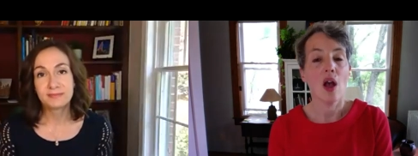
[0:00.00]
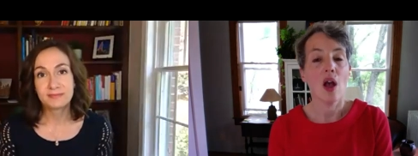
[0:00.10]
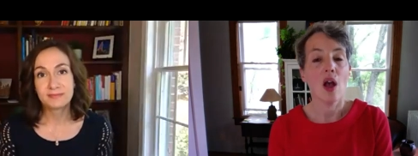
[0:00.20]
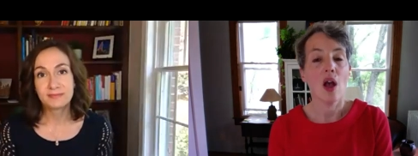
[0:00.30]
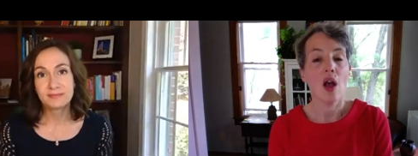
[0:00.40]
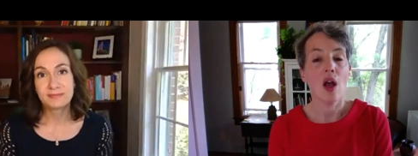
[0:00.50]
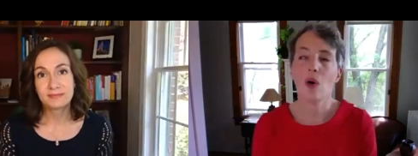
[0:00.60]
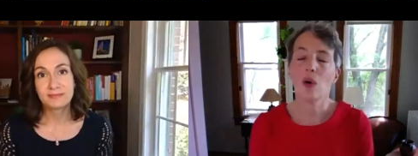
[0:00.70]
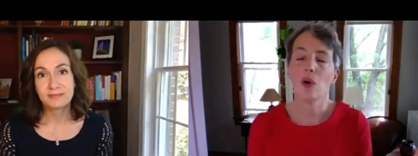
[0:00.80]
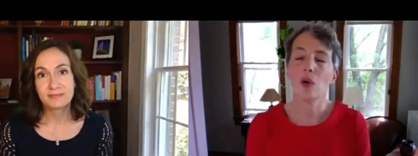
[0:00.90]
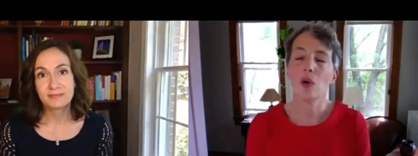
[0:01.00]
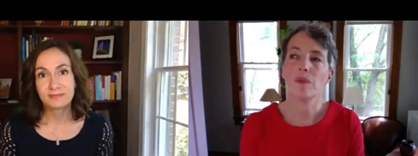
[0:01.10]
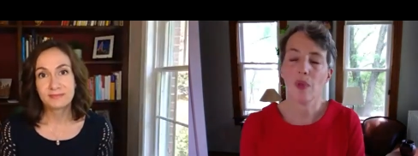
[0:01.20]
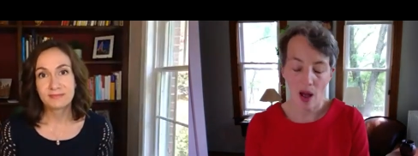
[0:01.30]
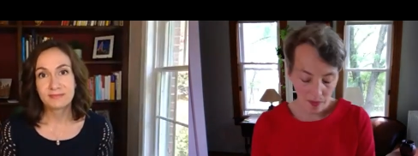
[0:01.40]
Speaker 1: So,
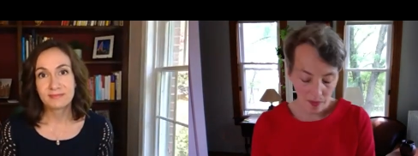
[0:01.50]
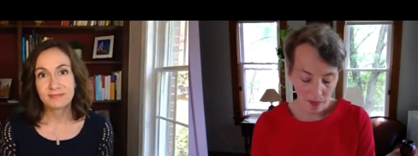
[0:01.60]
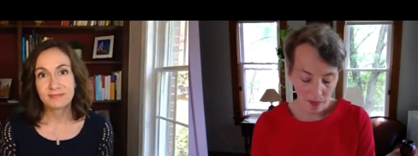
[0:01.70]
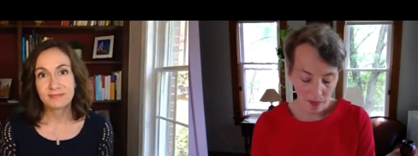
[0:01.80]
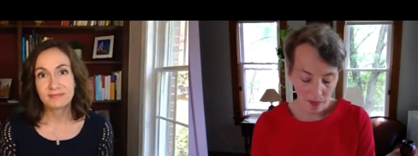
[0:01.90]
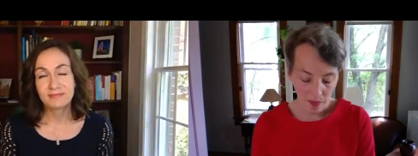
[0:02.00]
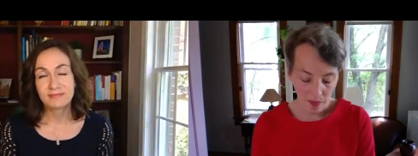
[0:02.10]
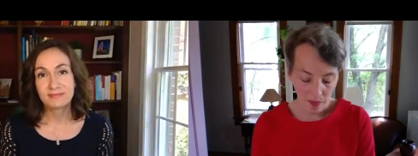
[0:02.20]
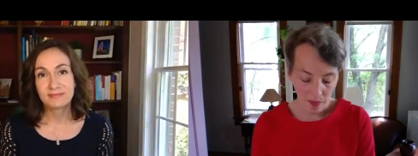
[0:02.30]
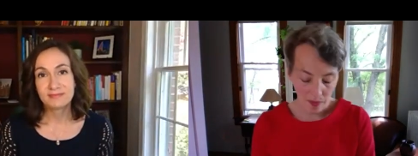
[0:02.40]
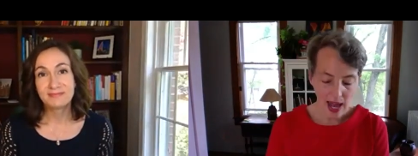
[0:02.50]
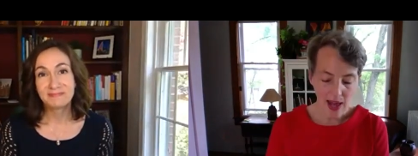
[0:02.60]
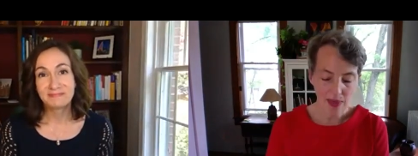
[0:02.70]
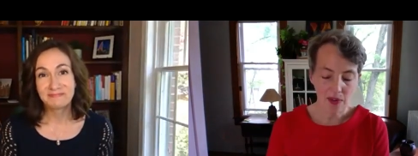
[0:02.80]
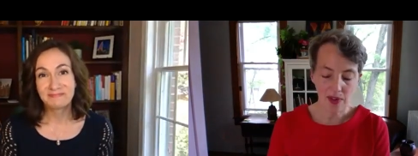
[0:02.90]
um... I think
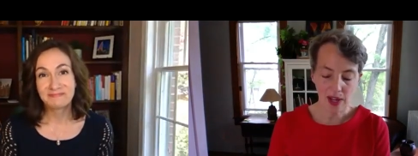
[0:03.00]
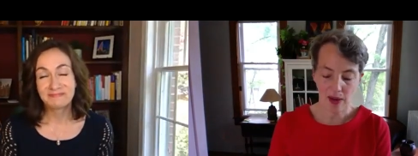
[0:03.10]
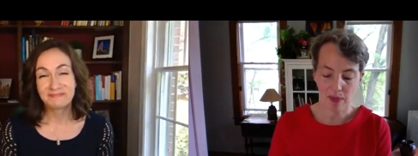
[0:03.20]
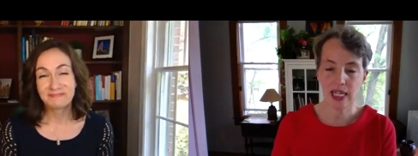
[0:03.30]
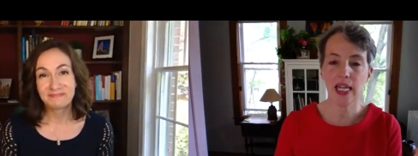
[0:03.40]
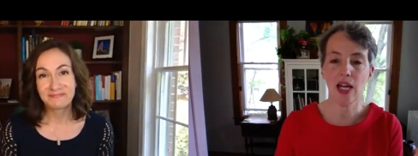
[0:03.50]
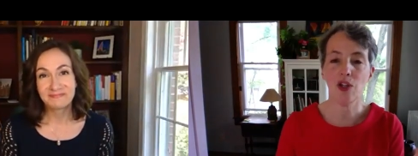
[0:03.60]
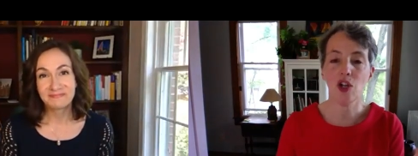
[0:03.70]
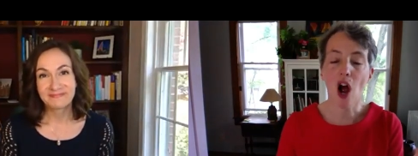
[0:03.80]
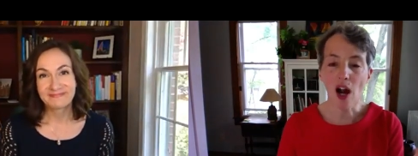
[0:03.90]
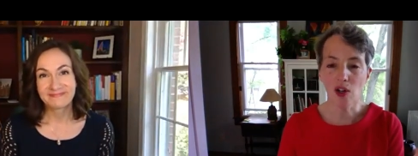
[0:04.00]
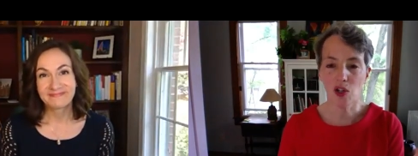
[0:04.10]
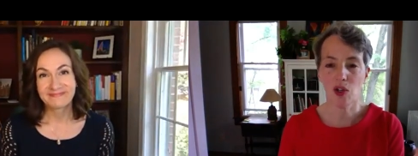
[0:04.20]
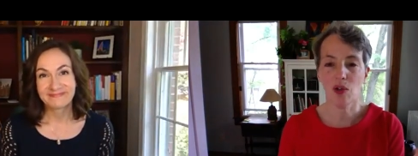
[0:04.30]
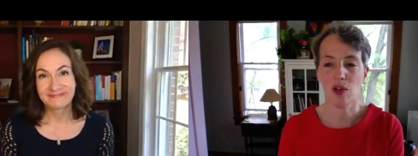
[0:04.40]
that the family can
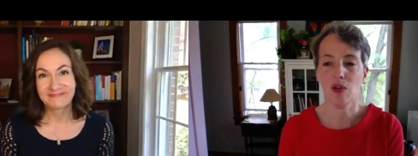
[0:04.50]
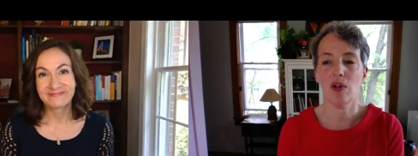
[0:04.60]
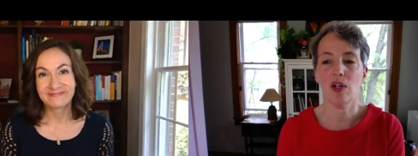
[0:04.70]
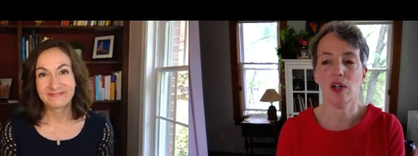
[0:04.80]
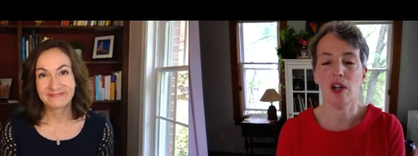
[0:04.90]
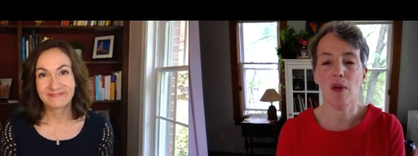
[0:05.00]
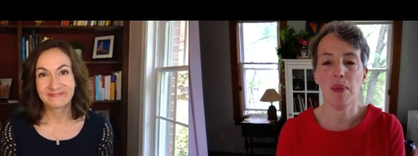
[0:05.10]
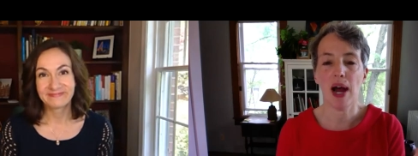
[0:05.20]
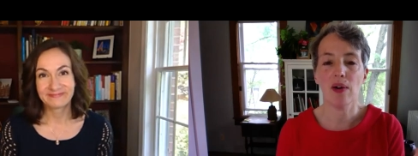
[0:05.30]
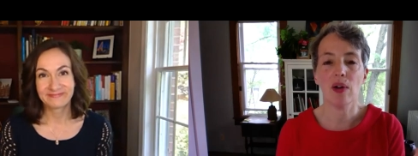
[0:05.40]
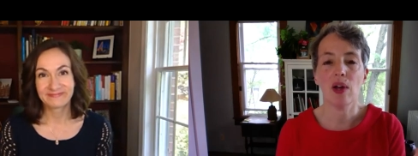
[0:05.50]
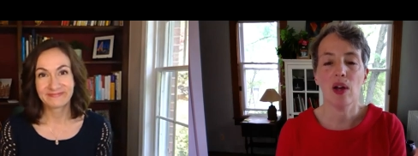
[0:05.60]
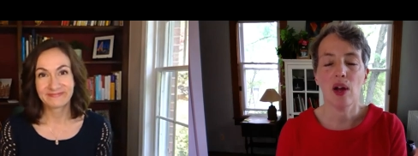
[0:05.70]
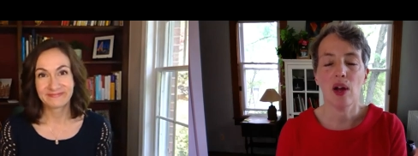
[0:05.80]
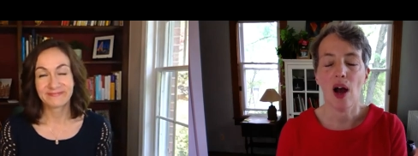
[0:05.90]
talk to the older adult about
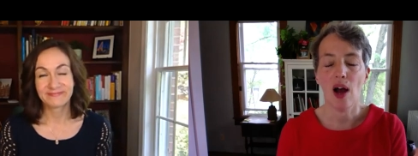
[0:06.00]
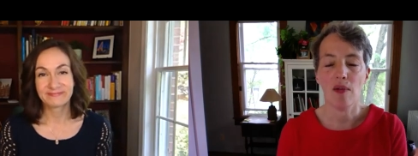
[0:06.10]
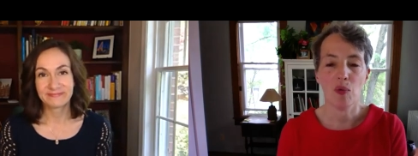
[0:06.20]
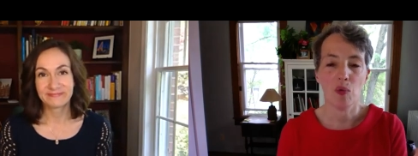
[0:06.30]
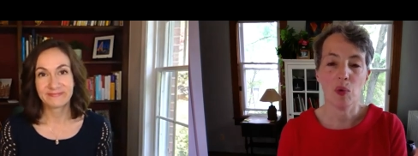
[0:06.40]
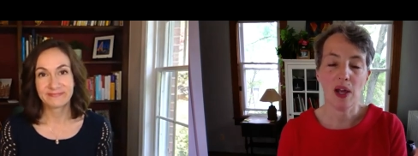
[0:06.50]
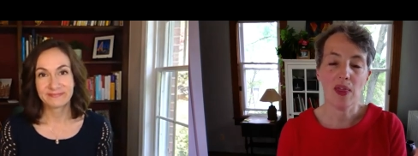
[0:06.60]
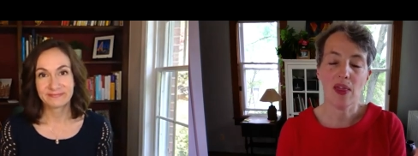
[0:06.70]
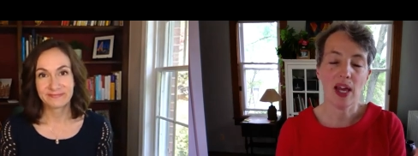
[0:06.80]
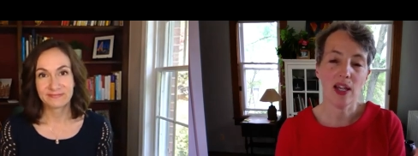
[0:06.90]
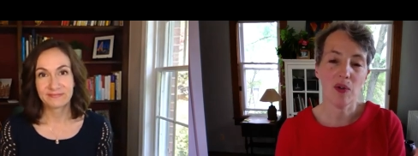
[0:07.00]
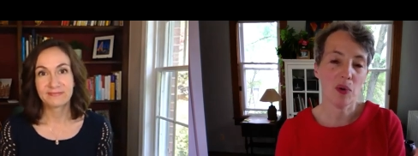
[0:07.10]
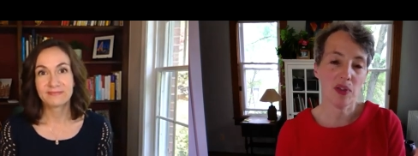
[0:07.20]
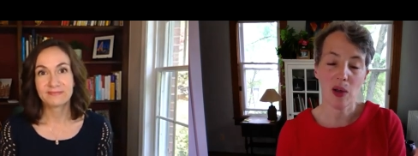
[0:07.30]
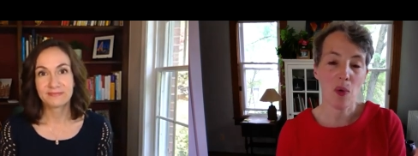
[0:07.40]
um, what they
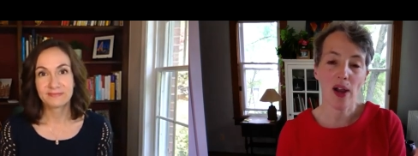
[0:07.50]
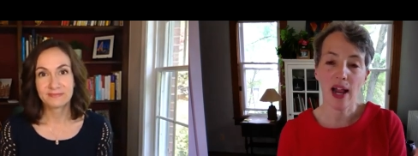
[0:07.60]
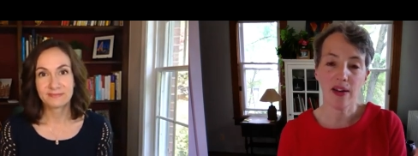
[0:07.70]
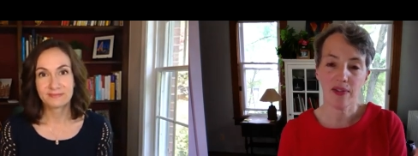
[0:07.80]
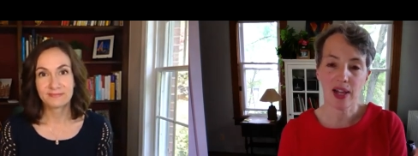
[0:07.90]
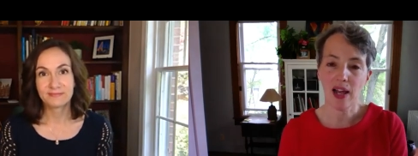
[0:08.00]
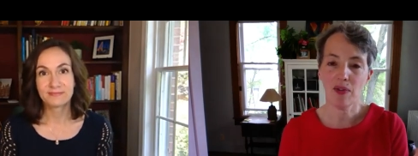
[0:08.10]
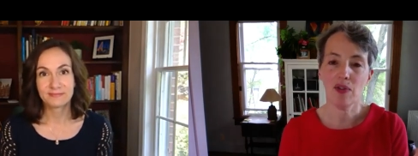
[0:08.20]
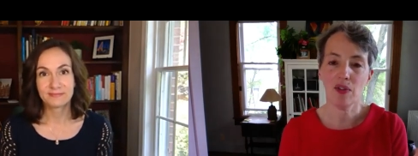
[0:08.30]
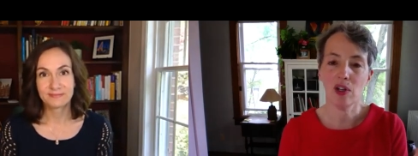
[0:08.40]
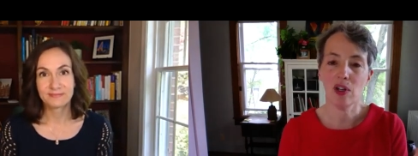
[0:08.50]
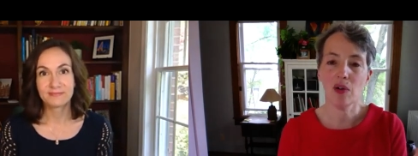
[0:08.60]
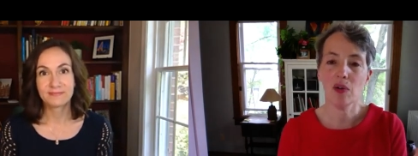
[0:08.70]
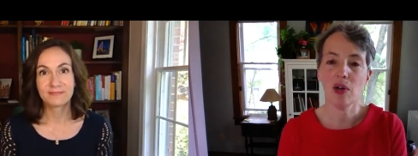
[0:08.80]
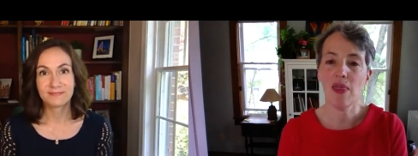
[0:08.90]
what they want out of life, you
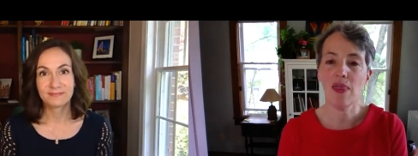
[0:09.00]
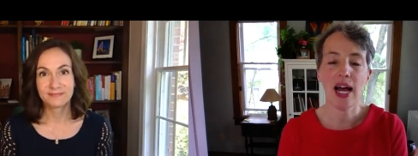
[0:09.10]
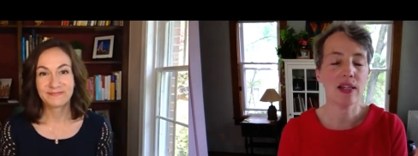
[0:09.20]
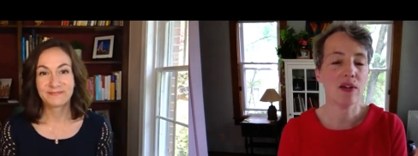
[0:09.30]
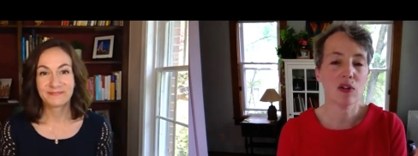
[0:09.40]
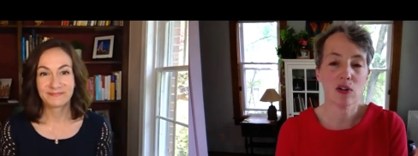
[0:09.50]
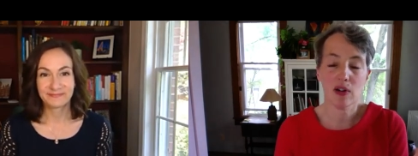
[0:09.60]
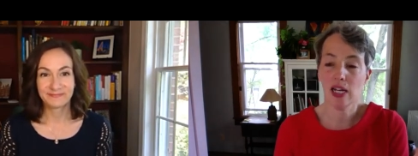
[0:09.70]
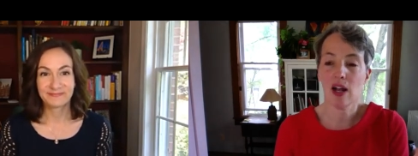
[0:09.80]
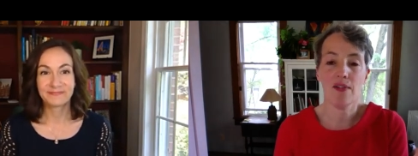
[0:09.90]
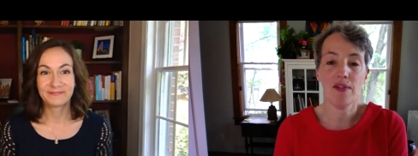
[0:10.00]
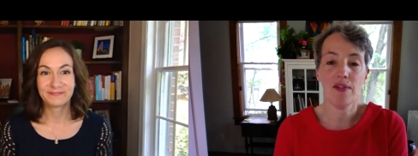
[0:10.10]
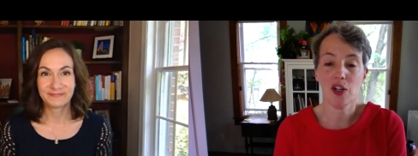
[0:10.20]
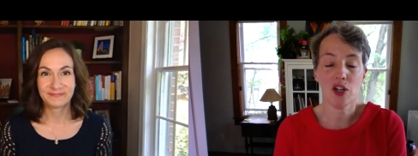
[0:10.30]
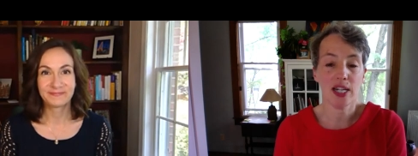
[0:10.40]
know, and that's a great
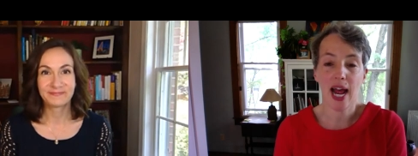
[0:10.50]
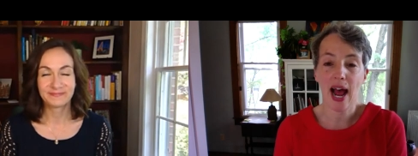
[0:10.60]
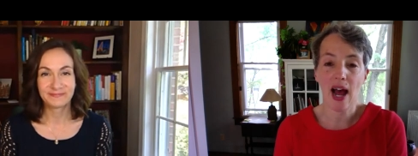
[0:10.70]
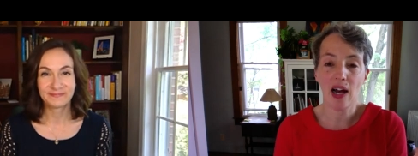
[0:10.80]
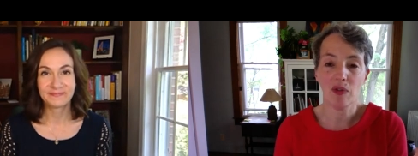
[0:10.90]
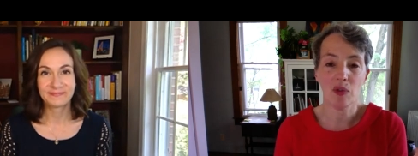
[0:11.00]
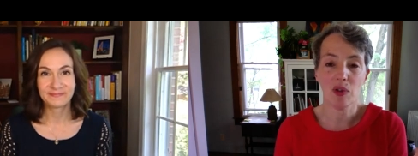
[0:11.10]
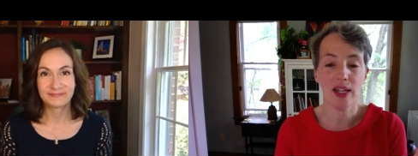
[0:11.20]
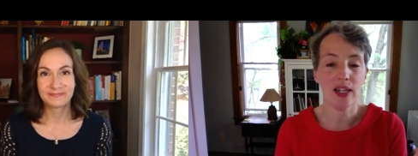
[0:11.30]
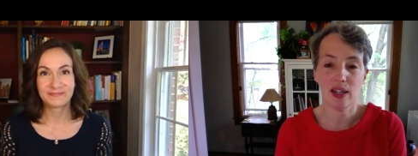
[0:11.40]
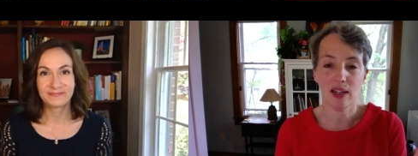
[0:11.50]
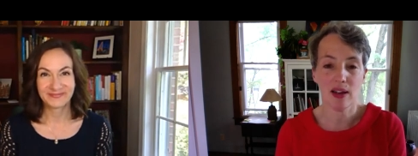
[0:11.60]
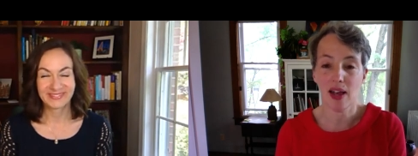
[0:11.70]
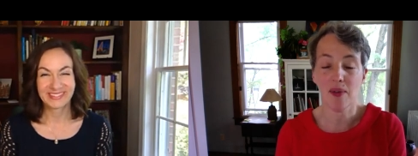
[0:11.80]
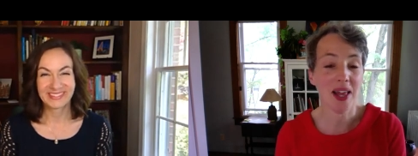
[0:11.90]
conversation to have with
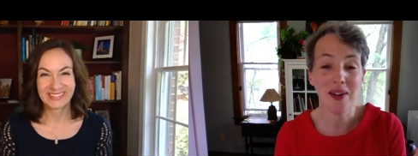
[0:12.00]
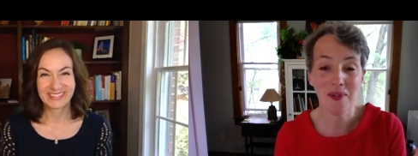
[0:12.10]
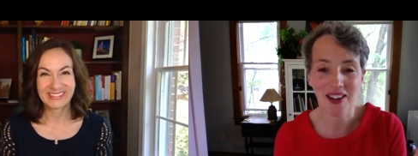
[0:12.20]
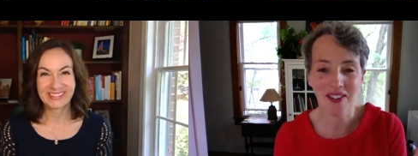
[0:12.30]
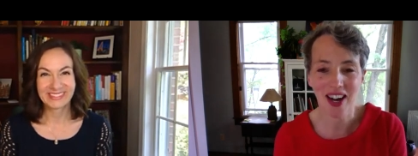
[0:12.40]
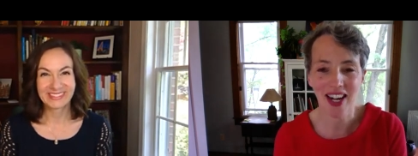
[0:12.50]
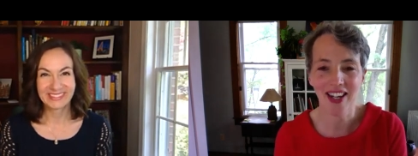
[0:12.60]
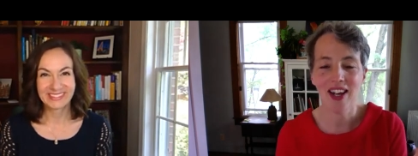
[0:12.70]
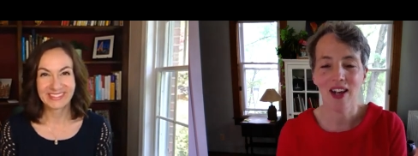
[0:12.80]
any with anyone, right?